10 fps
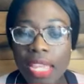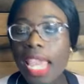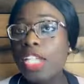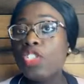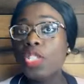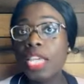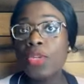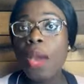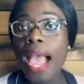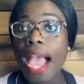ensure that
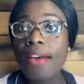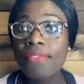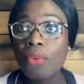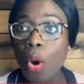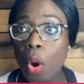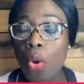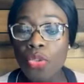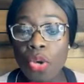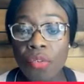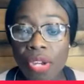you have
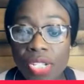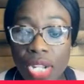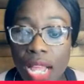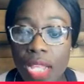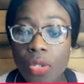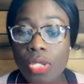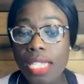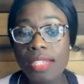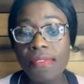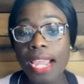all the originals or
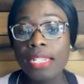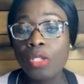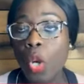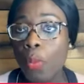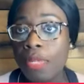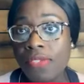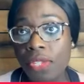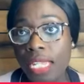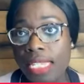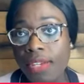certified copies
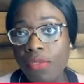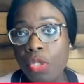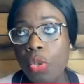for the interview.